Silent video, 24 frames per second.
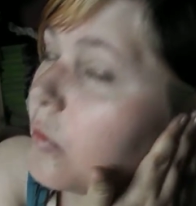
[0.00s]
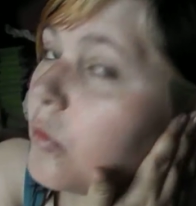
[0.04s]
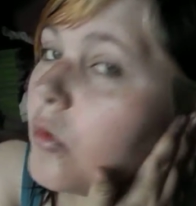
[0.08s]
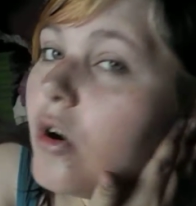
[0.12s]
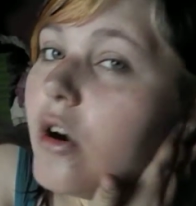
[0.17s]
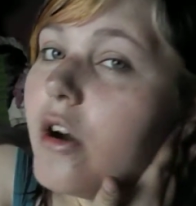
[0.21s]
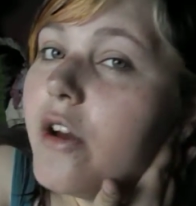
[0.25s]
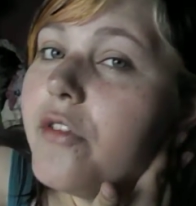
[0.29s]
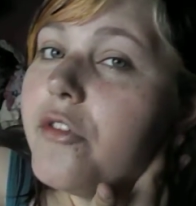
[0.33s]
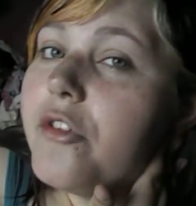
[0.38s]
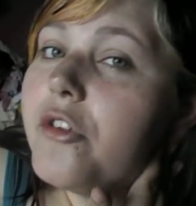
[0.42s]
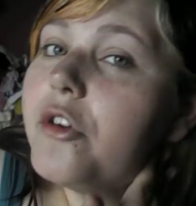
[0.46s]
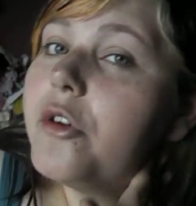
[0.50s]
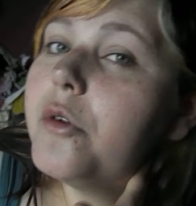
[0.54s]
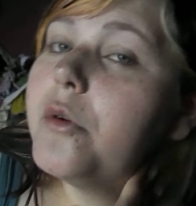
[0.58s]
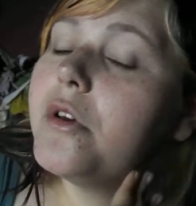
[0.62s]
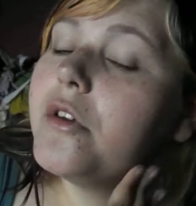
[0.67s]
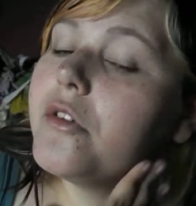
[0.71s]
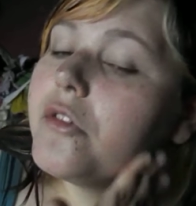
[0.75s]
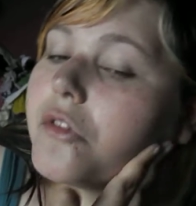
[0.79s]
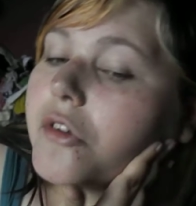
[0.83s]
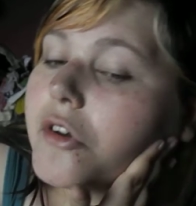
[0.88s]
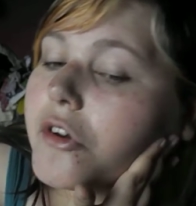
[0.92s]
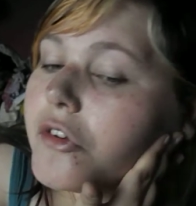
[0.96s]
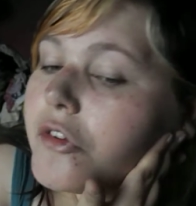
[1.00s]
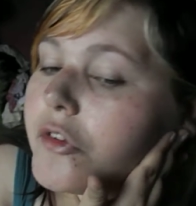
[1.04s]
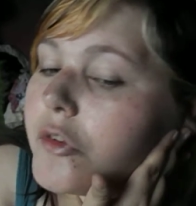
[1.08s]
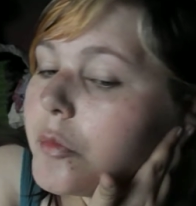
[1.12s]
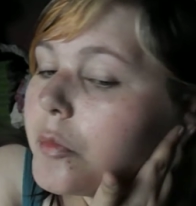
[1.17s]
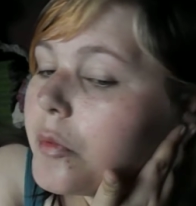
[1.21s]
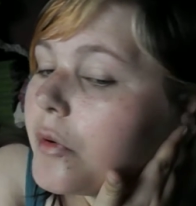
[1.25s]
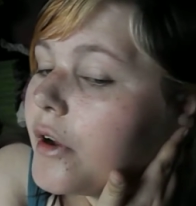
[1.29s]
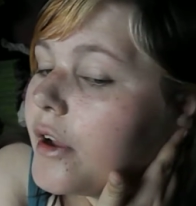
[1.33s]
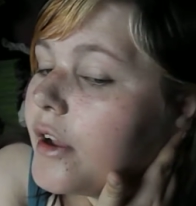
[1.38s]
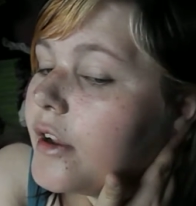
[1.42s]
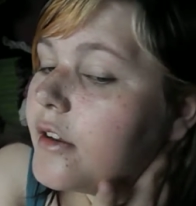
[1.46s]
What I do is I
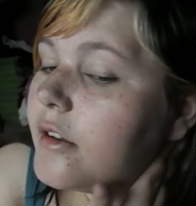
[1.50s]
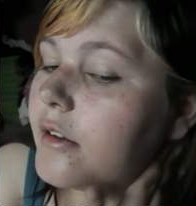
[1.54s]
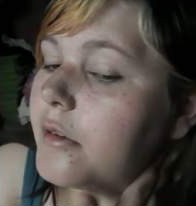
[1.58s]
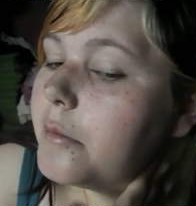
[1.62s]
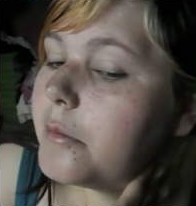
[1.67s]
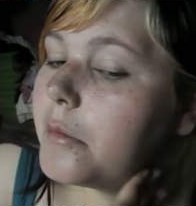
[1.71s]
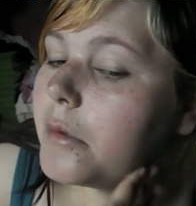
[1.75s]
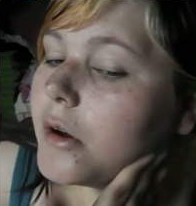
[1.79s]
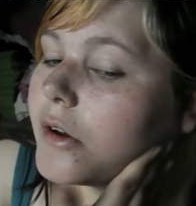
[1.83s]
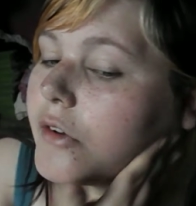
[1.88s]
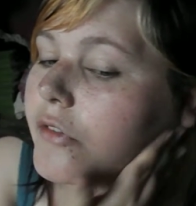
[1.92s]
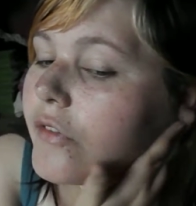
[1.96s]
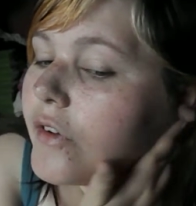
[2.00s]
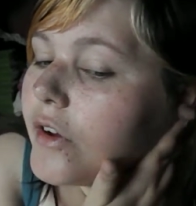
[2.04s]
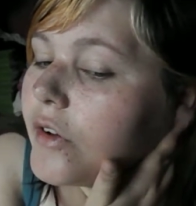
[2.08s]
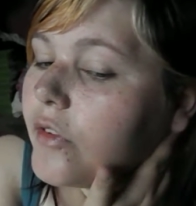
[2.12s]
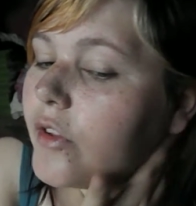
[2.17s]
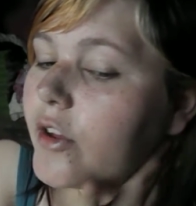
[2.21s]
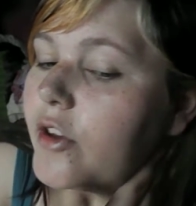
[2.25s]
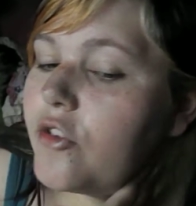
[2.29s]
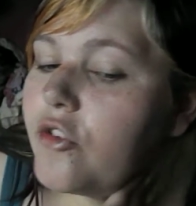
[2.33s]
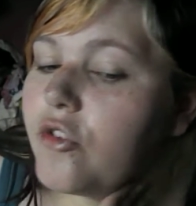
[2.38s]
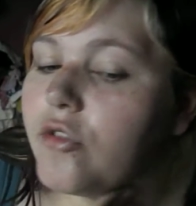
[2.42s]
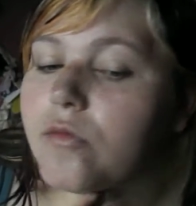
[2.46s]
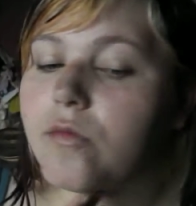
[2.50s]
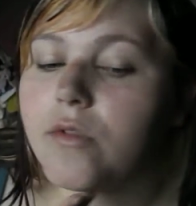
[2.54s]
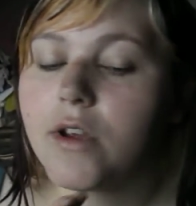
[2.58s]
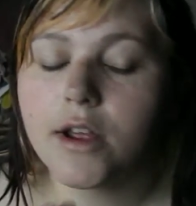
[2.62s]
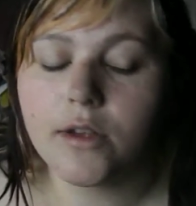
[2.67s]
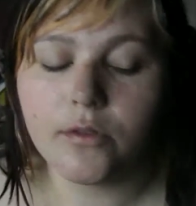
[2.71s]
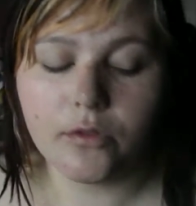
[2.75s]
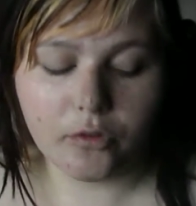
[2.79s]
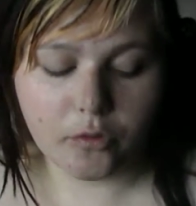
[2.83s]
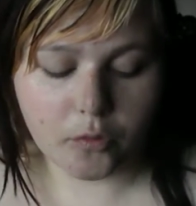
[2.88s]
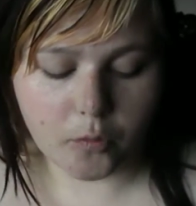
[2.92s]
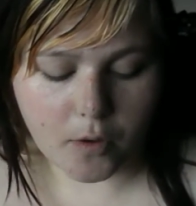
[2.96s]
spread my foundation
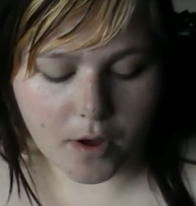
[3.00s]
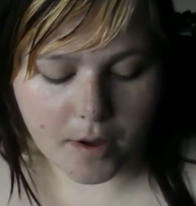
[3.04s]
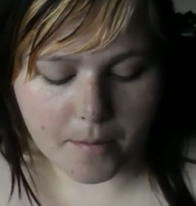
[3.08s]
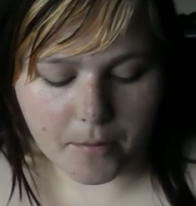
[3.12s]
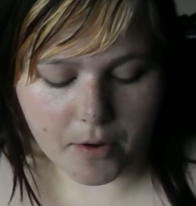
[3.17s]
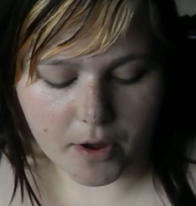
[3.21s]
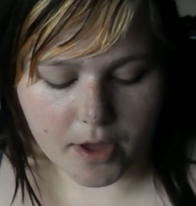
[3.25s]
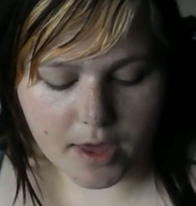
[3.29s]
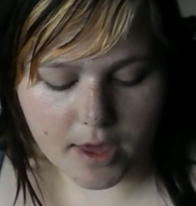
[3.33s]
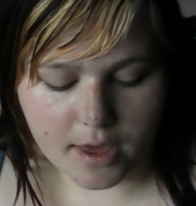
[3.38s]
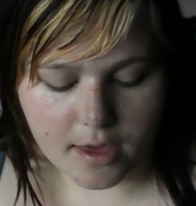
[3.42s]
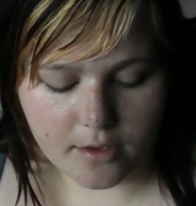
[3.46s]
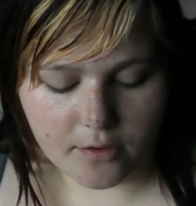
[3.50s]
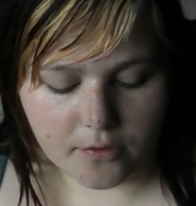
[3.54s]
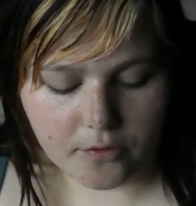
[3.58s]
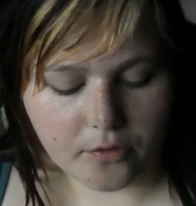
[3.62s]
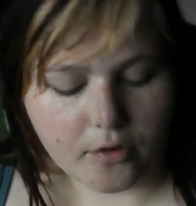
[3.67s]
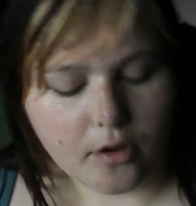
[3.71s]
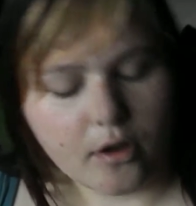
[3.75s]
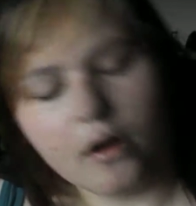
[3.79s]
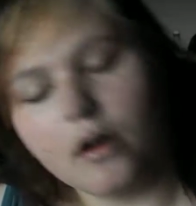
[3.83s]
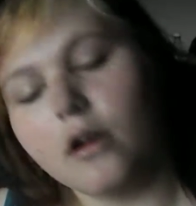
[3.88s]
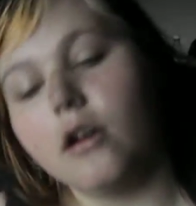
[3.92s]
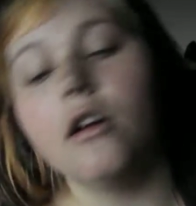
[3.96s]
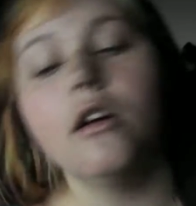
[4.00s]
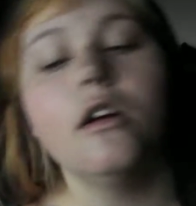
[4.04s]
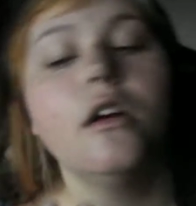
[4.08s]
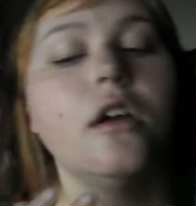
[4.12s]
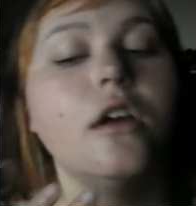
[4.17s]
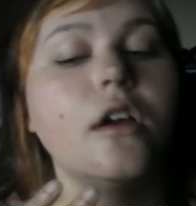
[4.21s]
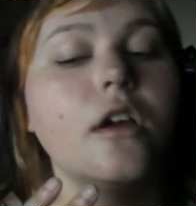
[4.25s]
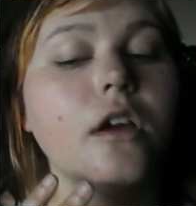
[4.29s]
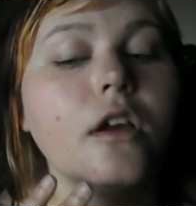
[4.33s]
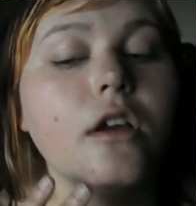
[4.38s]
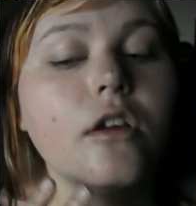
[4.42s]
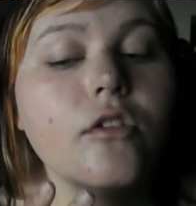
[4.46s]
round to where my ears are,
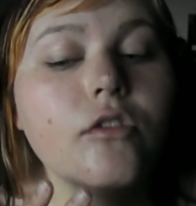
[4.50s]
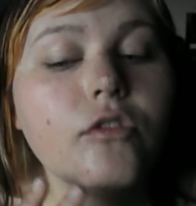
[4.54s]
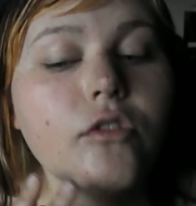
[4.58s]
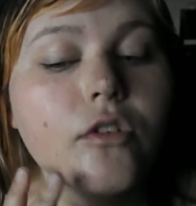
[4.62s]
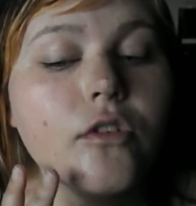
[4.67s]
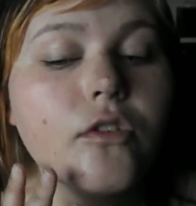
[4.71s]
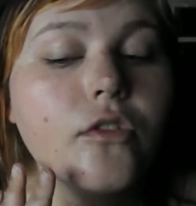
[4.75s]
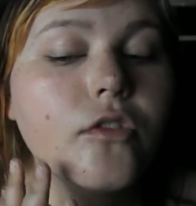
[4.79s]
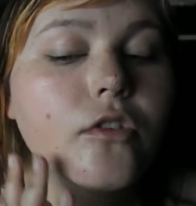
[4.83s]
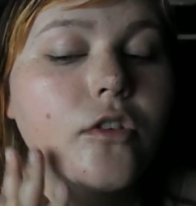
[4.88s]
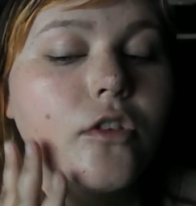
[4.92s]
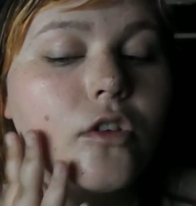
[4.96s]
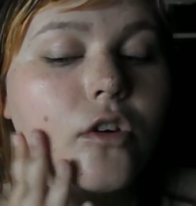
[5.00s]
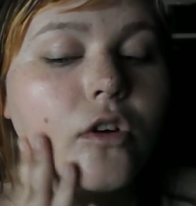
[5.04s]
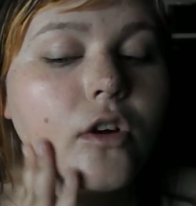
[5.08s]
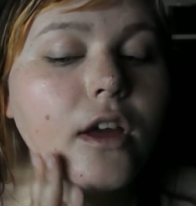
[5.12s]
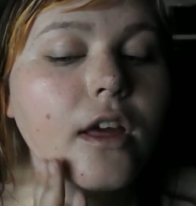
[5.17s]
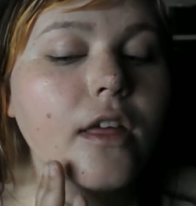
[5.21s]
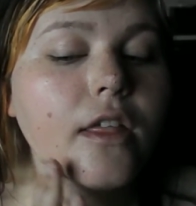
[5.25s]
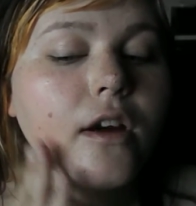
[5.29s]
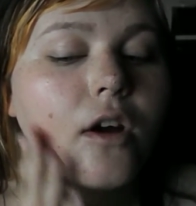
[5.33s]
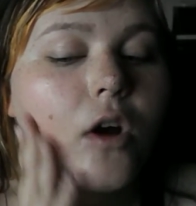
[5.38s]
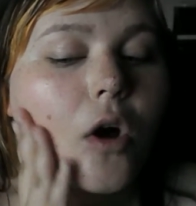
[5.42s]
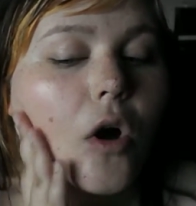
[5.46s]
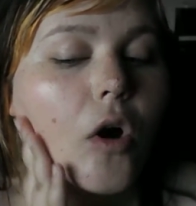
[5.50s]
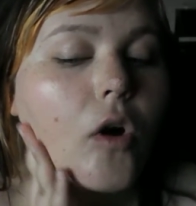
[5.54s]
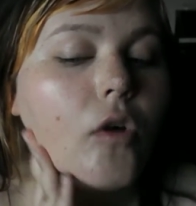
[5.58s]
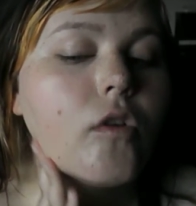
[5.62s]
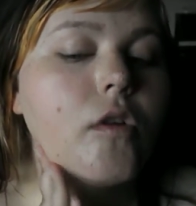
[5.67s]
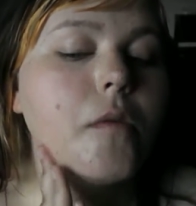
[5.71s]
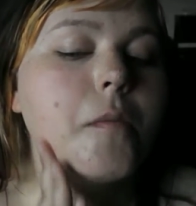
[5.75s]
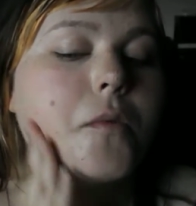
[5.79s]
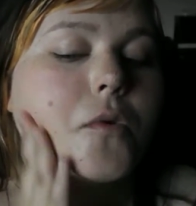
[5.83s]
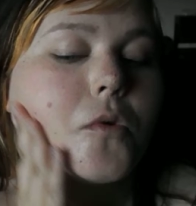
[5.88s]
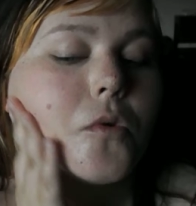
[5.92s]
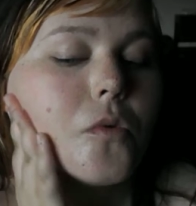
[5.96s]
just to not get that
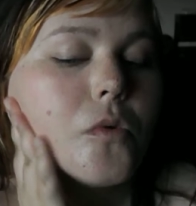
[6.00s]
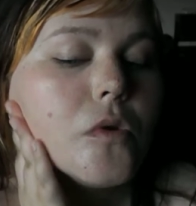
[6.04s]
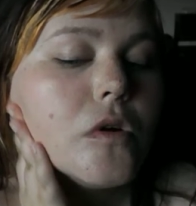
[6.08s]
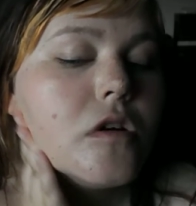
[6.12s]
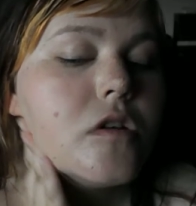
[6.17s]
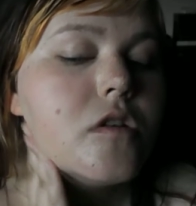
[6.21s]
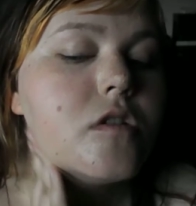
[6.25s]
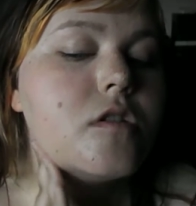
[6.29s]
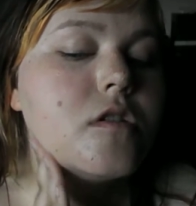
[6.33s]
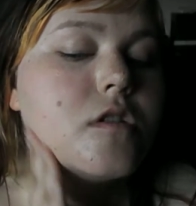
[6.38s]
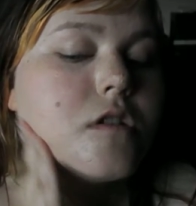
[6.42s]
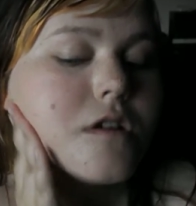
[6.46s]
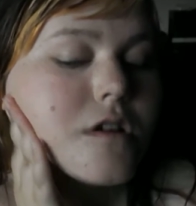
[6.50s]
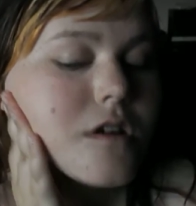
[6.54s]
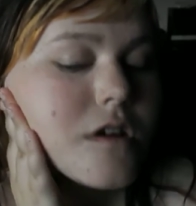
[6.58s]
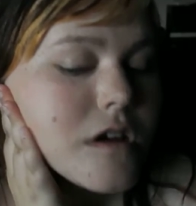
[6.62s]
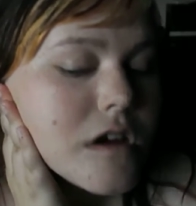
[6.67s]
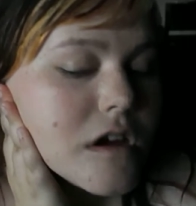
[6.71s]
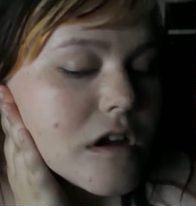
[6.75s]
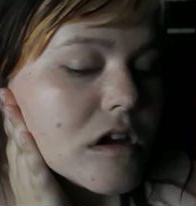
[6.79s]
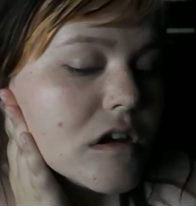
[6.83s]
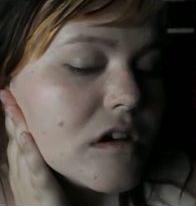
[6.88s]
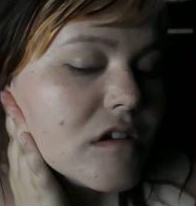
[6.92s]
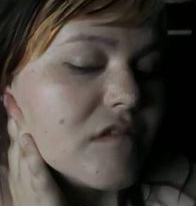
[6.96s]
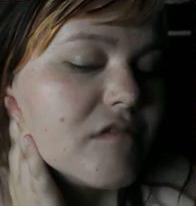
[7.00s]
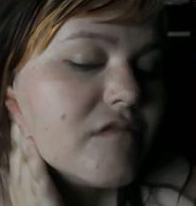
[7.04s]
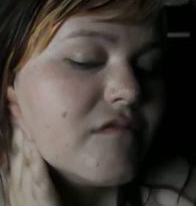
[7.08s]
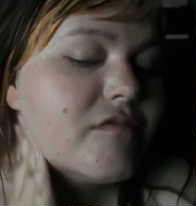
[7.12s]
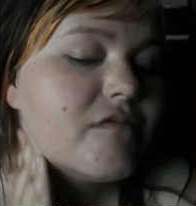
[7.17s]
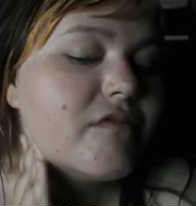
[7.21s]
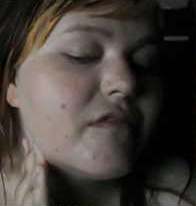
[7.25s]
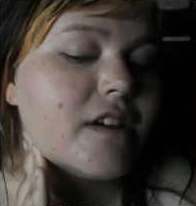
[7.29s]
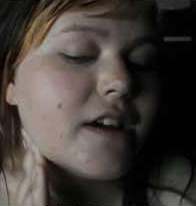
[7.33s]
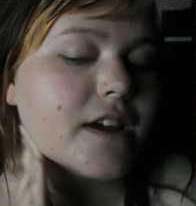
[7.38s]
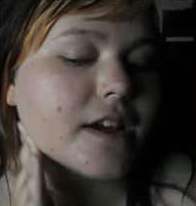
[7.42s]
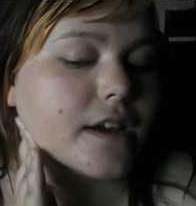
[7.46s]
horrible
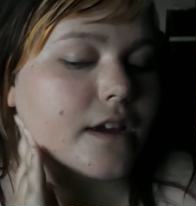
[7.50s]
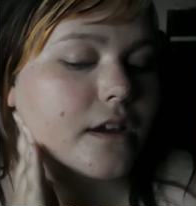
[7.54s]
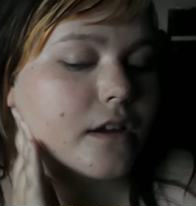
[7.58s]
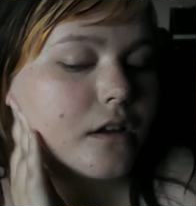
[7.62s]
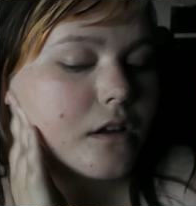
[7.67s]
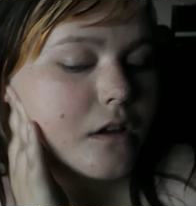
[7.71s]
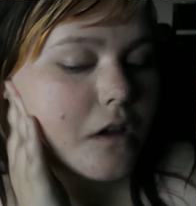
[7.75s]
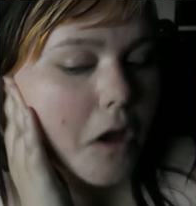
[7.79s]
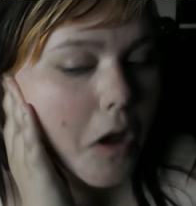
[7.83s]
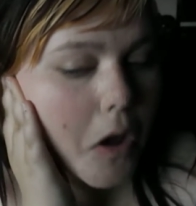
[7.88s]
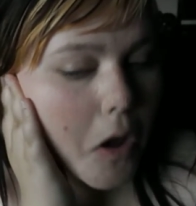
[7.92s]
ring